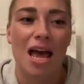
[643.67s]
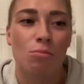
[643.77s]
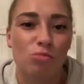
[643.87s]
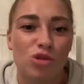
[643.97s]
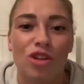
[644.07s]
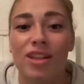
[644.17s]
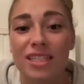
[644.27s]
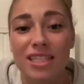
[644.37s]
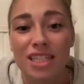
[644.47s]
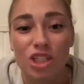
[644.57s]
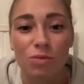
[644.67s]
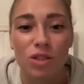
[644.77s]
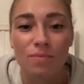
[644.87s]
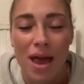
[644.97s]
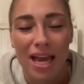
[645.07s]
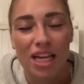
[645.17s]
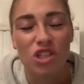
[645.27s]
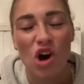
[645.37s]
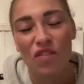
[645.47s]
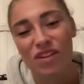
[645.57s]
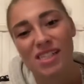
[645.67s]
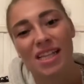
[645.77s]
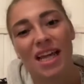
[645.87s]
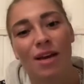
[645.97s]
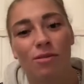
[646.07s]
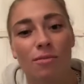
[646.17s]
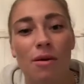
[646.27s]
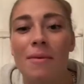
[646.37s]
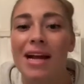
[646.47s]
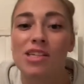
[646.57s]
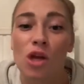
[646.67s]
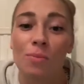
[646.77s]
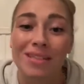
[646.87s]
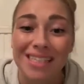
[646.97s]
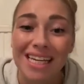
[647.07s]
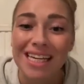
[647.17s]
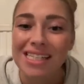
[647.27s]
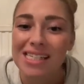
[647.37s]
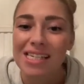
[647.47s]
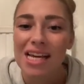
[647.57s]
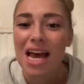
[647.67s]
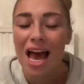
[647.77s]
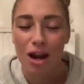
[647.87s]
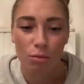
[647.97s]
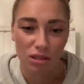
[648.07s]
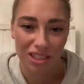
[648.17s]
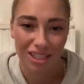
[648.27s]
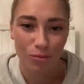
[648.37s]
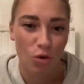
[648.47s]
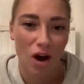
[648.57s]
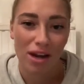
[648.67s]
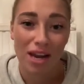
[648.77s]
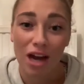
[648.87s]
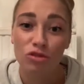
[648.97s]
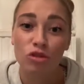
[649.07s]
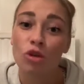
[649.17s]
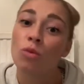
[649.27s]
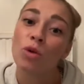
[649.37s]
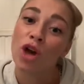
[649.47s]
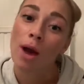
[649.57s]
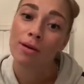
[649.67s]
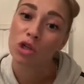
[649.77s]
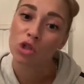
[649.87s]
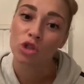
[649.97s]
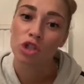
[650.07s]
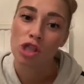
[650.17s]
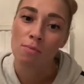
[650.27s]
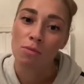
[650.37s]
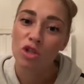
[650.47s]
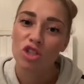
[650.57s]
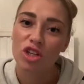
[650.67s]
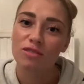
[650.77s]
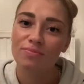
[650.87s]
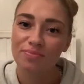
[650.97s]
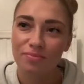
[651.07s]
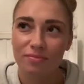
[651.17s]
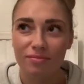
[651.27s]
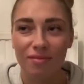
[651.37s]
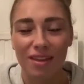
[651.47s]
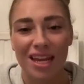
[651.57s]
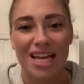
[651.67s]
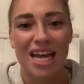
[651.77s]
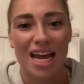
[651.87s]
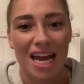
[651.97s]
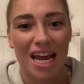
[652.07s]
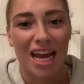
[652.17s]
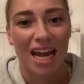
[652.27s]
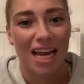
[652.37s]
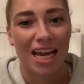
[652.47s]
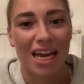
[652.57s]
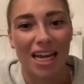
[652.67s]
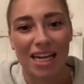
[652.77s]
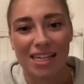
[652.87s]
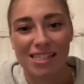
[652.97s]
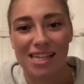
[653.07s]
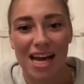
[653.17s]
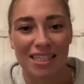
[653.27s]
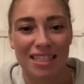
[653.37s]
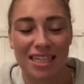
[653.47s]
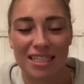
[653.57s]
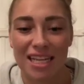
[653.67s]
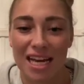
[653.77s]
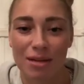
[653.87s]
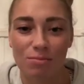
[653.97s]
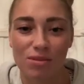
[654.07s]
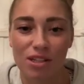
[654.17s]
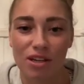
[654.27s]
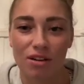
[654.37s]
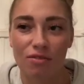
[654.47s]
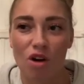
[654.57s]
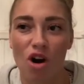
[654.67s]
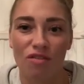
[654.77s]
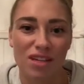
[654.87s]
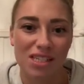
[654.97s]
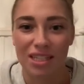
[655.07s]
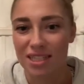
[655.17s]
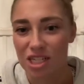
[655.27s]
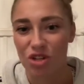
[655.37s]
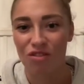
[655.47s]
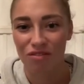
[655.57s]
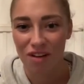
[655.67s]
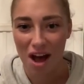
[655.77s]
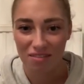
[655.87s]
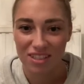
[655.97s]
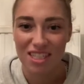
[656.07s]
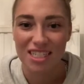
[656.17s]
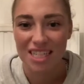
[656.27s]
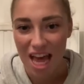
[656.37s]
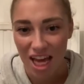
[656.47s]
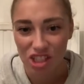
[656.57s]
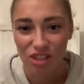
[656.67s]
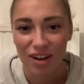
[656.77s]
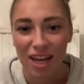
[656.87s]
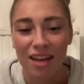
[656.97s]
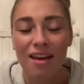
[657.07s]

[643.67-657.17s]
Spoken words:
So the decision was made, obviously, with me being so petite. I wanted them quite natural. We're going under the muscle. He said in terms of obviously discomfort after the surgery,